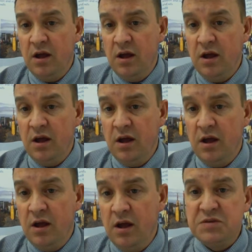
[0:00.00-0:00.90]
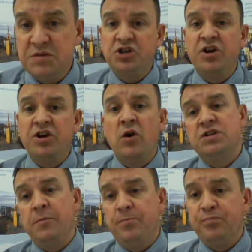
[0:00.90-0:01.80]
this map here shows
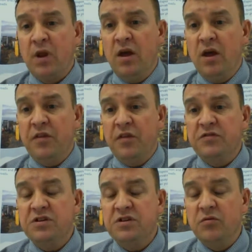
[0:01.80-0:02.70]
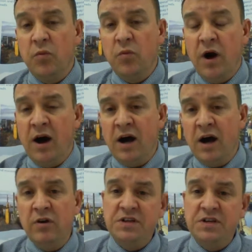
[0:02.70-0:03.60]
that our
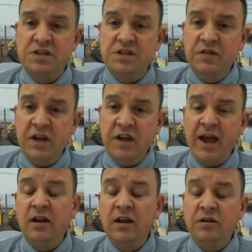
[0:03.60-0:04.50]
rivers in the Anglian